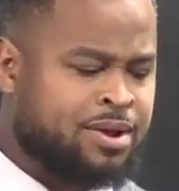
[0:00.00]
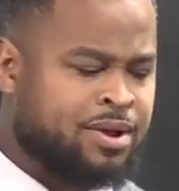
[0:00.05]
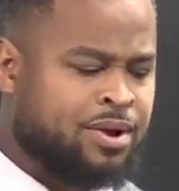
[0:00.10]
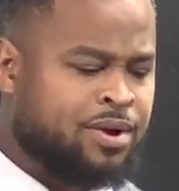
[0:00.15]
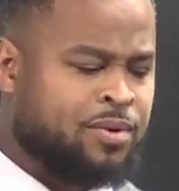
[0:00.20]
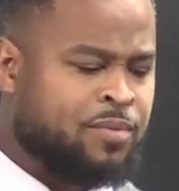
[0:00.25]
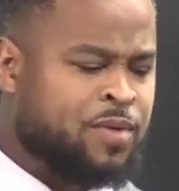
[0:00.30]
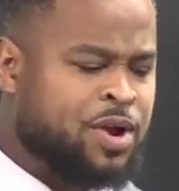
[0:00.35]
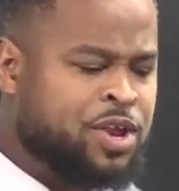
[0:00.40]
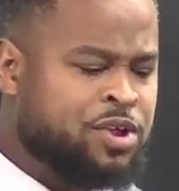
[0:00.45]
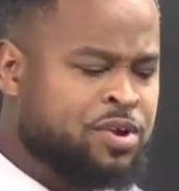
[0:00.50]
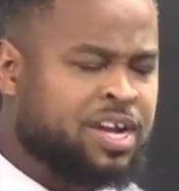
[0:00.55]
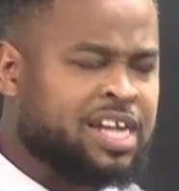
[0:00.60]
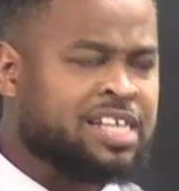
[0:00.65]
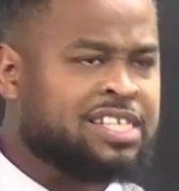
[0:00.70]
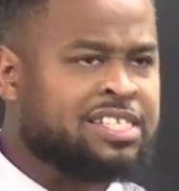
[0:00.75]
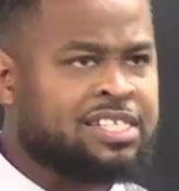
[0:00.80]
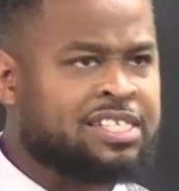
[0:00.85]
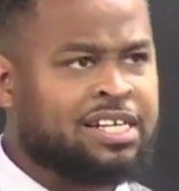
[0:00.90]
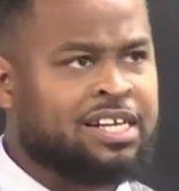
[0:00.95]
When you
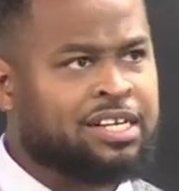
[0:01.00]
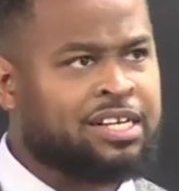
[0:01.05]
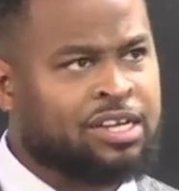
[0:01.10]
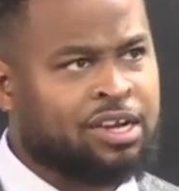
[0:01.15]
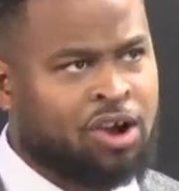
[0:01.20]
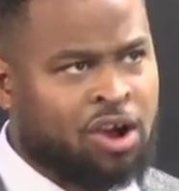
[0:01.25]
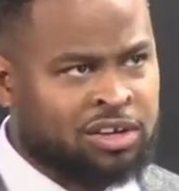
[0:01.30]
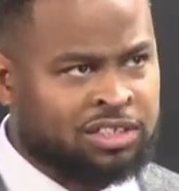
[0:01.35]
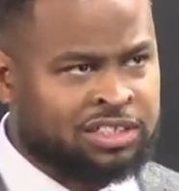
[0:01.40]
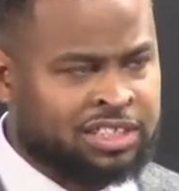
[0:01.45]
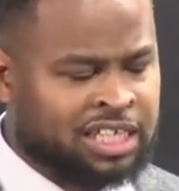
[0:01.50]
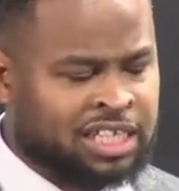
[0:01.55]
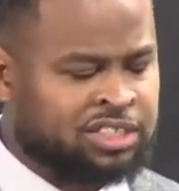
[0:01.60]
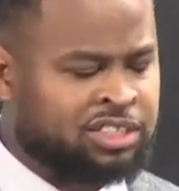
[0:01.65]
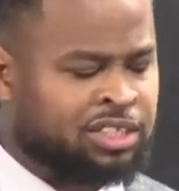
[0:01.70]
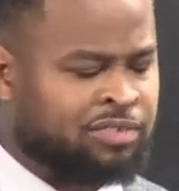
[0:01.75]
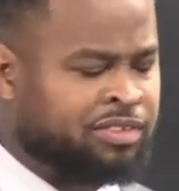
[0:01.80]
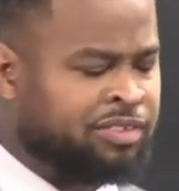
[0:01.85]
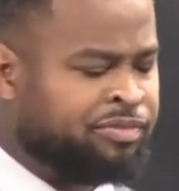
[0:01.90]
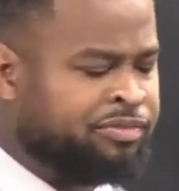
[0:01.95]
consider the context
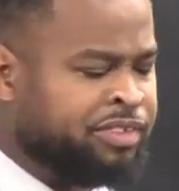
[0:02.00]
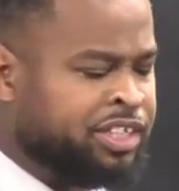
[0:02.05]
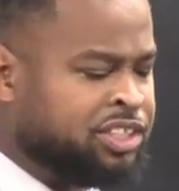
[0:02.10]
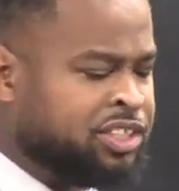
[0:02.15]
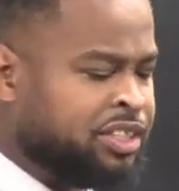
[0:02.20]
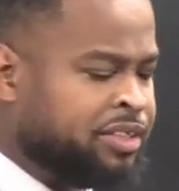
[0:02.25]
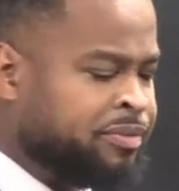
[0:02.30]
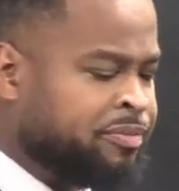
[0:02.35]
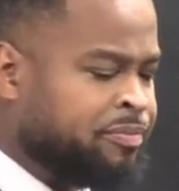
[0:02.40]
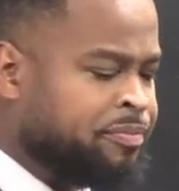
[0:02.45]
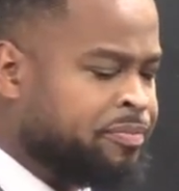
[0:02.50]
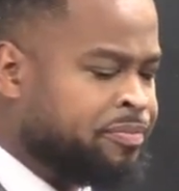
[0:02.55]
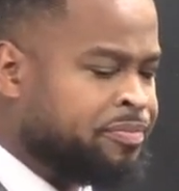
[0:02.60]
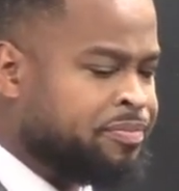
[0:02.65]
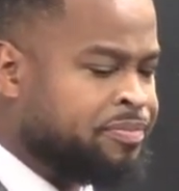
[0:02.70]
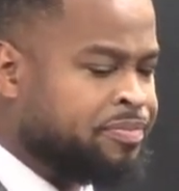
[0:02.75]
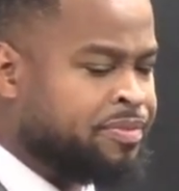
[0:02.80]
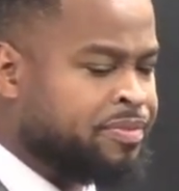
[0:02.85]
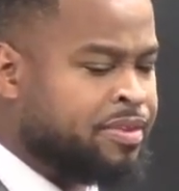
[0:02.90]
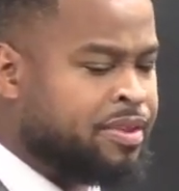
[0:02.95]
of the vision,
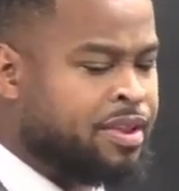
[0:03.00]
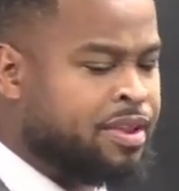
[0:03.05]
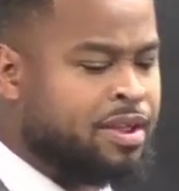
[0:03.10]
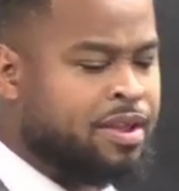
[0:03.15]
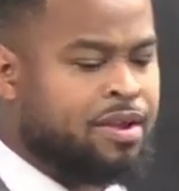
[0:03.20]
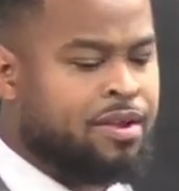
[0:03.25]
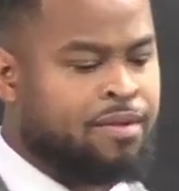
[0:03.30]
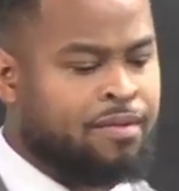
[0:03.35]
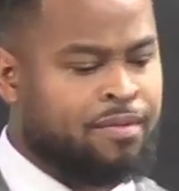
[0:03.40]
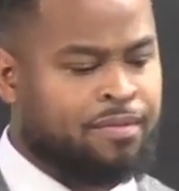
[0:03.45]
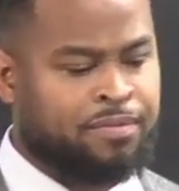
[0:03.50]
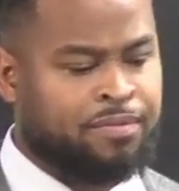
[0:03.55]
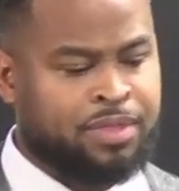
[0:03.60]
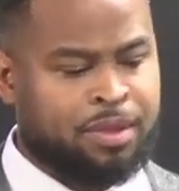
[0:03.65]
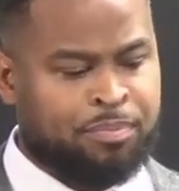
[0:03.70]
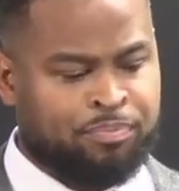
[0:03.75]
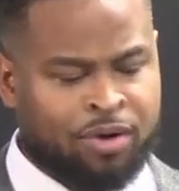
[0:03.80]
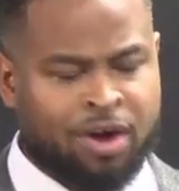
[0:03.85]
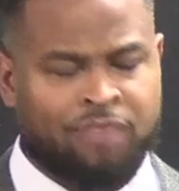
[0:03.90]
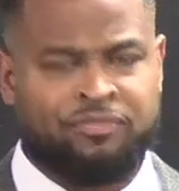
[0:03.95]
the
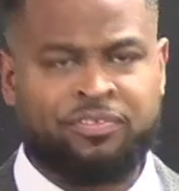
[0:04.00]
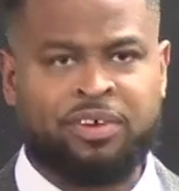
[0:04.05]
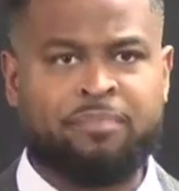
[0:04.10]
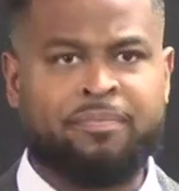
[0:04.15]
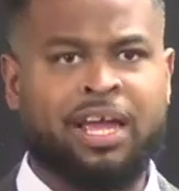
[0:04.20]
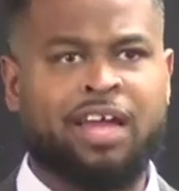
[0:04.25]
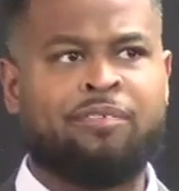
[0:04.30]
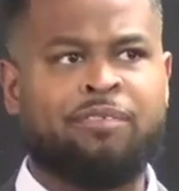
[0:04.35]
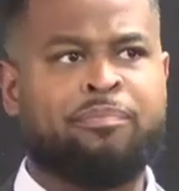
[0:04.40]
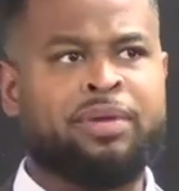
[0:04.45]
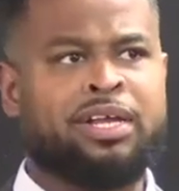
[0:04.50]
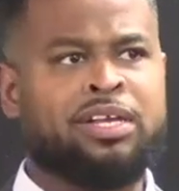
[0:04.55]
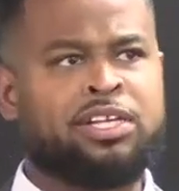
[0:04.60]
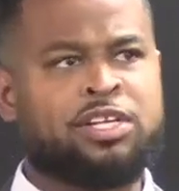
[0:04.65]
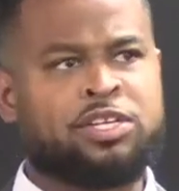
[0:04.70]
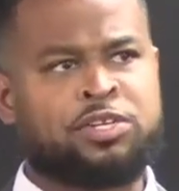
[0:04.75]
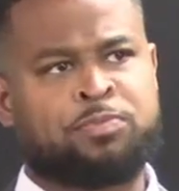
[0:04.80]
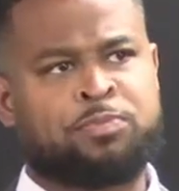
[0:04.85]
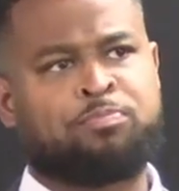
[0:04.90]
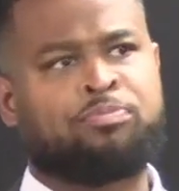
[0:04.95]
prophet may have been
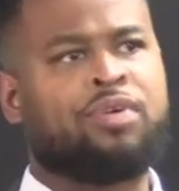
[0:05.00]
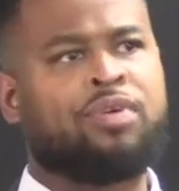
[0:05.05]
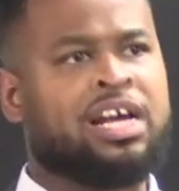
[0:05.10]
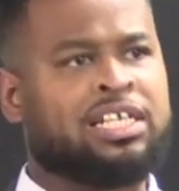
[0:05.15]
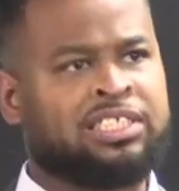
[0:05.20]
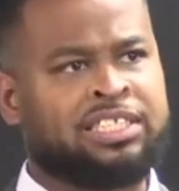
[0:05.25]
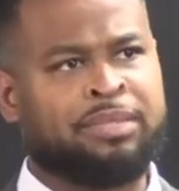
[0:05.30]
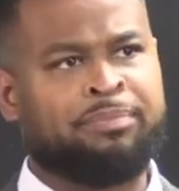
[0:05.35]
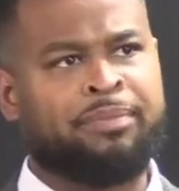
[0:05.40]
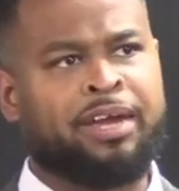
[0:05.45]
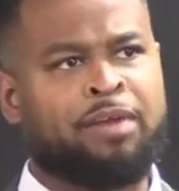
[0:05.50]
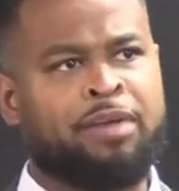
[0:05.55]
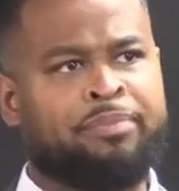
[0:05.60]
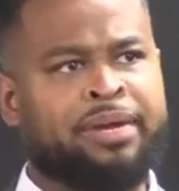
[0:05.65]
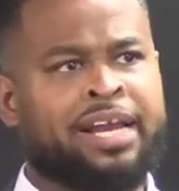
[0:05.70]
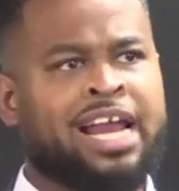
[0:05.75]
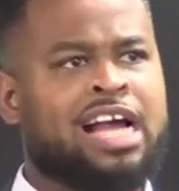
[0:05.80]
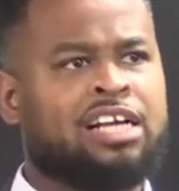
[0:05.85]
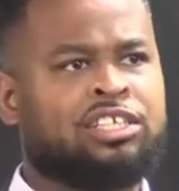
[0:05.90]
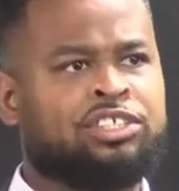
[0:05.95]
depressed, he may have been
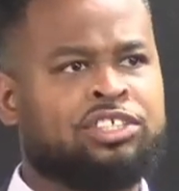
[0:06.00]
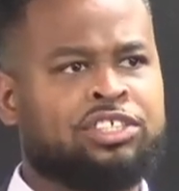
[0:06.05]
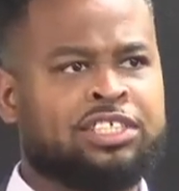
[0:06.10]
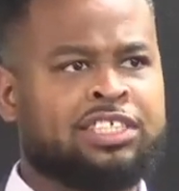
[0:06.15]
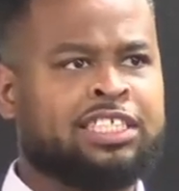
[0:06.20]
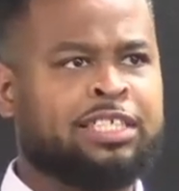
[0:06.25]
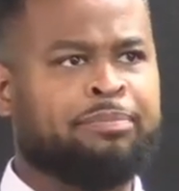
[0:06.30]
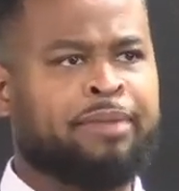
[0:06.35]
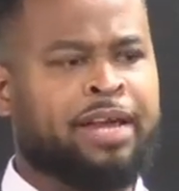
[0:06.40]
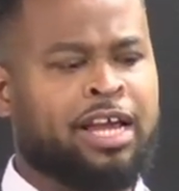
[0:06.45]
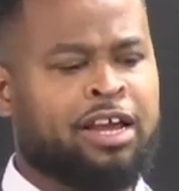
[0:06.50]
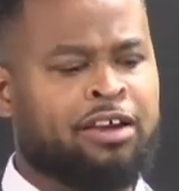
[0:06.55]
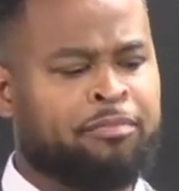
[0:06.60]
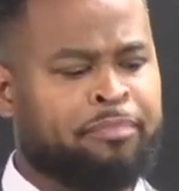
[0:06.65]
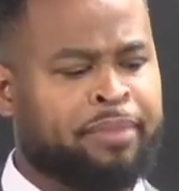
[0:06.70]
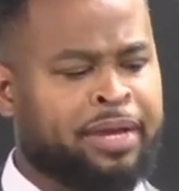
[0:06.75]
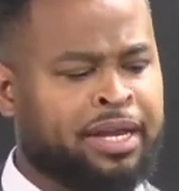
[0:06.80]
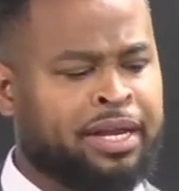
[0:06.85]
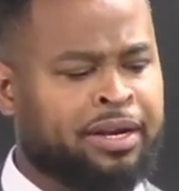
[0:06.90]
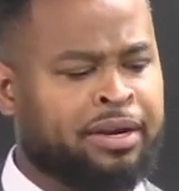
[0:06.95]
anxious, he may have
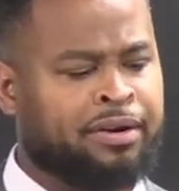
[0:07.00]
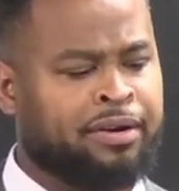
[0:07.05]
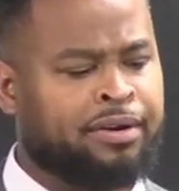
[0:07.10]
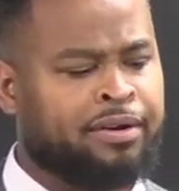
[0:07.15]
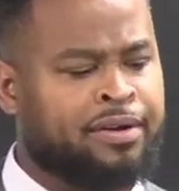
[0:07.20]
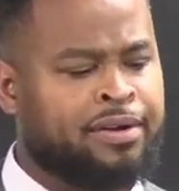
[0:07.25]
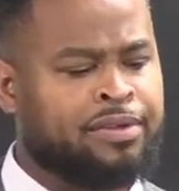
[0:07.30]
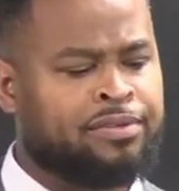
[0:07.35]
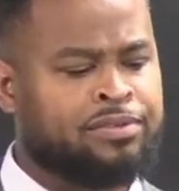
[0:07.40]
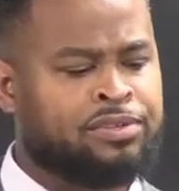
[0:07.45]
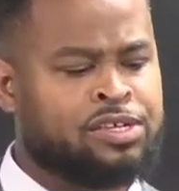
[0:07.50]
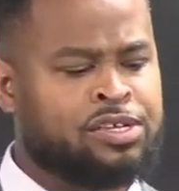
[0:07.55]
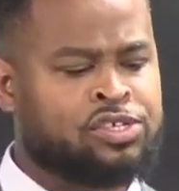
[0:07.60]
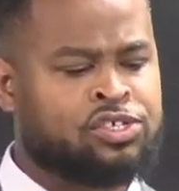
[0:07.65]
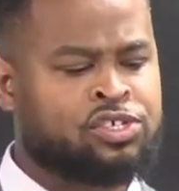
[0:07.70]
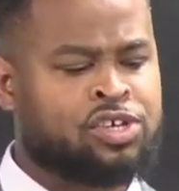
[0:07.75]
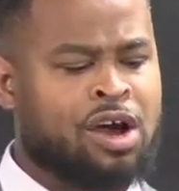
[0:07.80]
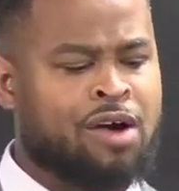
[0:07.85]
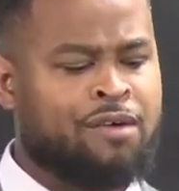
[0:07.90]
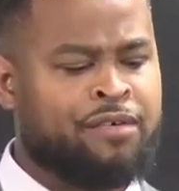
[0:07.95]
been
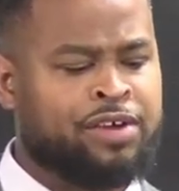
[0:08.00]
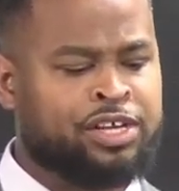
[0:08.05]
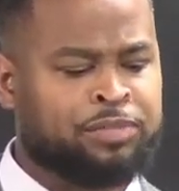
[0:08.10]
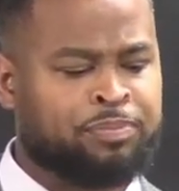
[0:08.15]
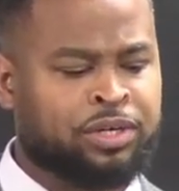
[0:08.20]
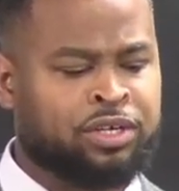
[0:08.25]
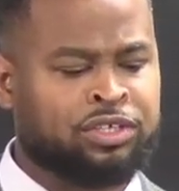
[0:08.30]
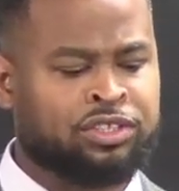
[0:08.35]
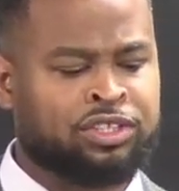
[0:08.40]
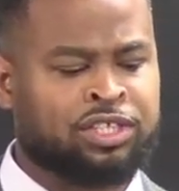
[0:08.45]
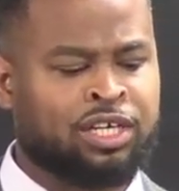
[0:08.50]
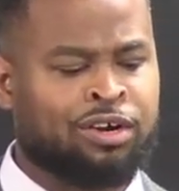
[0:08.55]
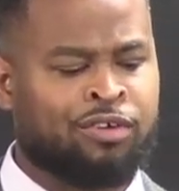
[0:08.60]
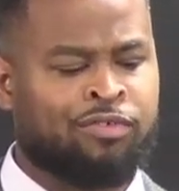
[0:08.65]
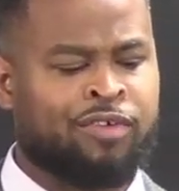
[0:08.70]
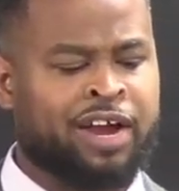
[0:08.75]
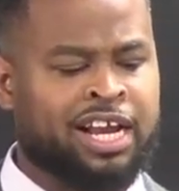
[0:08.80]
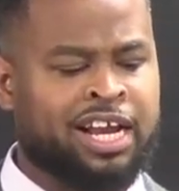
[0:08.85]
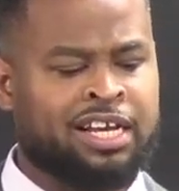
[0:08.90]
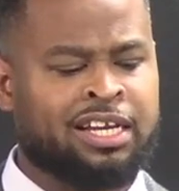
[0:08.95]
discouraged, because a
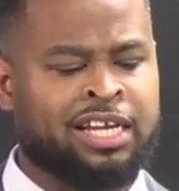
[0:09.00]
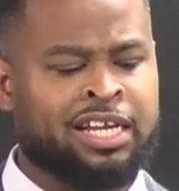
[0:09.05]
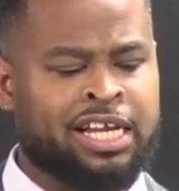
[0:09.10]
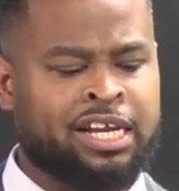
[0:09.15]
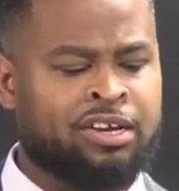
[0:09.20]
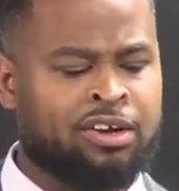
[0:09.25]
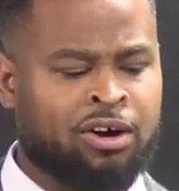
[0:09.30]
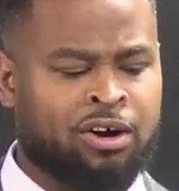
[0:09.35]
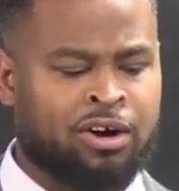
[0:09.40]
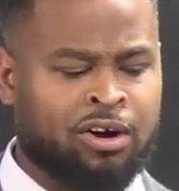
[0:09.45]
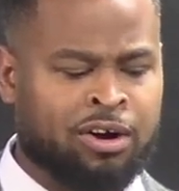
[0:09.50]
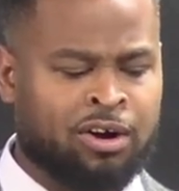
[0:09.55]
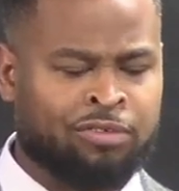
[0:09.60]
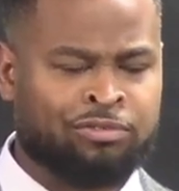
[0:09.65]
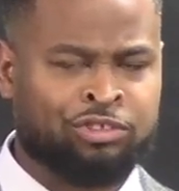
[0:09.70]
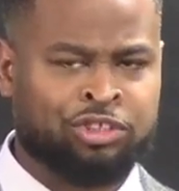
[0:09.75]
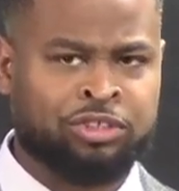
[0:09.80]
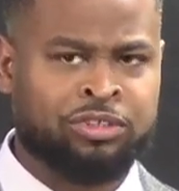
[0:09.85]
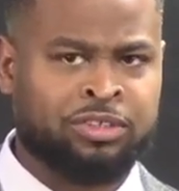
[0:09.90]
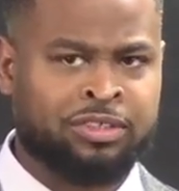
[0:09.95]
great leader of
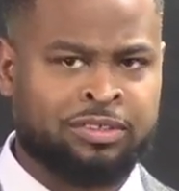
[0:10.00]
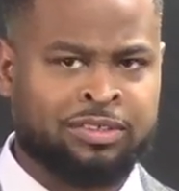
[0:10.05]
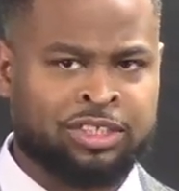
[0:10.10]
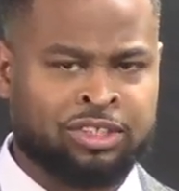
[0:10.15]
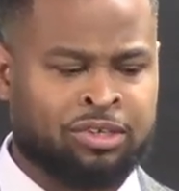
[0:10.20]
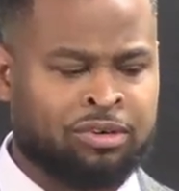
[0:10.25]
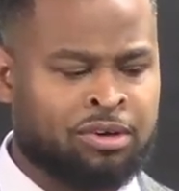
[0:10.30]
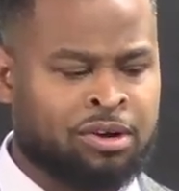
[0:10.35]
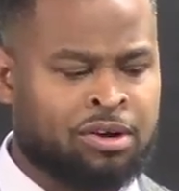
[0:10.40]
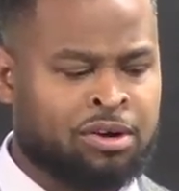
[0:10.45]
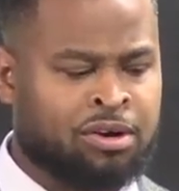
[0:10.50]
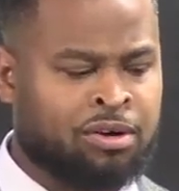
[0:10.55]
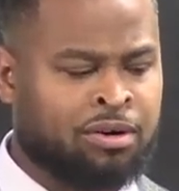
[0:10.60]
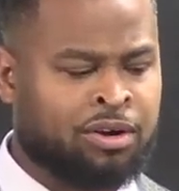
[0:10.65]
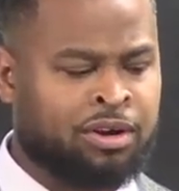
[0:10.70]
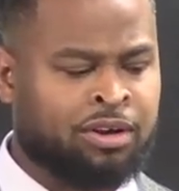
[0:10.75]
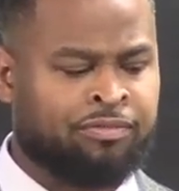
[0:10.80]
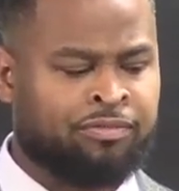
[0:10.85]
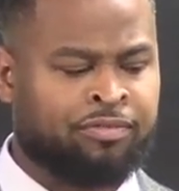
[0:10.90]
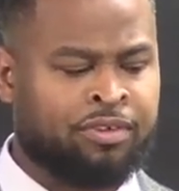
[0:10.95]
Judah is no longer on
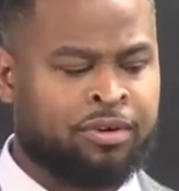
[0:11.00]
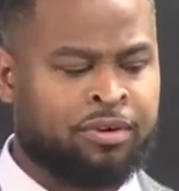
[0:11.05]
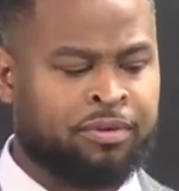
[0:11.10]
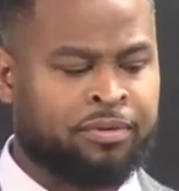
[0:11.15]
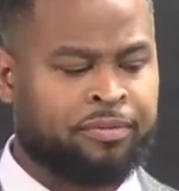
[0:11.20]
the throne.